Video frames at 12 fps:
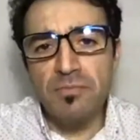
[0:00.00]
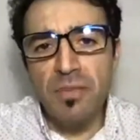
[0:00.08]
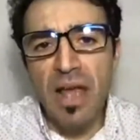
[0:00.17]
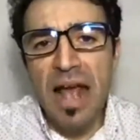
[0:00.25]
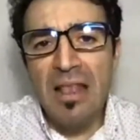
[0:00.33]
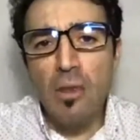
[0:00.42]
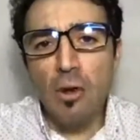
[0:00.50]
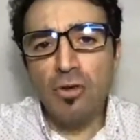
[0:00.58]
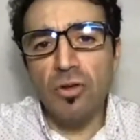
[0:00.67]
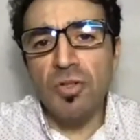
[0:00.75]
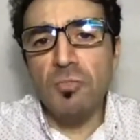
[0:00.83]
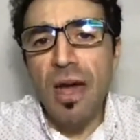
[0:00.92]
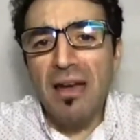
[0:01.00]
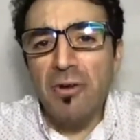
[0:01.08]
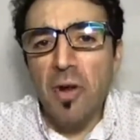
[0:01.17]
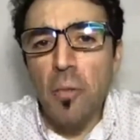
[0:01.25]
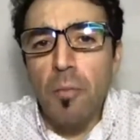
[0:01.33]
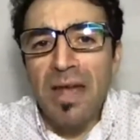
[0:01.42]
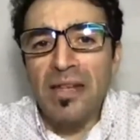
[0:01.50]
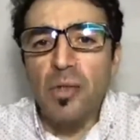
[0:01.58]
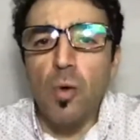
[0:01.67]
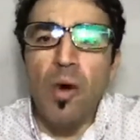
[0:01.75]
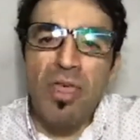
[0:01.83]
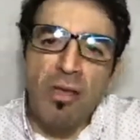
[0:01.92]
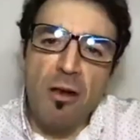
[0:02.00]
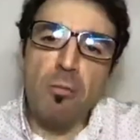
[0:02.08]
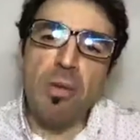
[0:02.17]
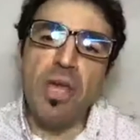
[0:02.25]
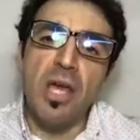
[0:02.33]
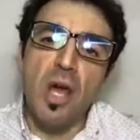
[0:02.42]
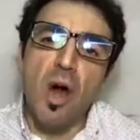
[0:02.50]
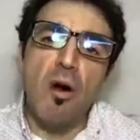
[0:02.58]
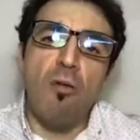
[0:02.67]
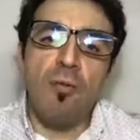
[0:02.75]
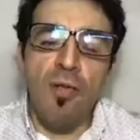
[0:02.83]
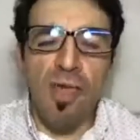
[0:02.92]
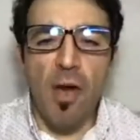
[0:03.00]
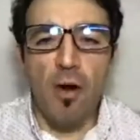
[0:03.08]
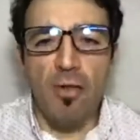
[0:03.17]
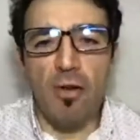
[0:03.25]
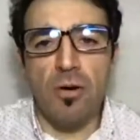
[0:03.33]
and doctors might recommend one therapy over the other.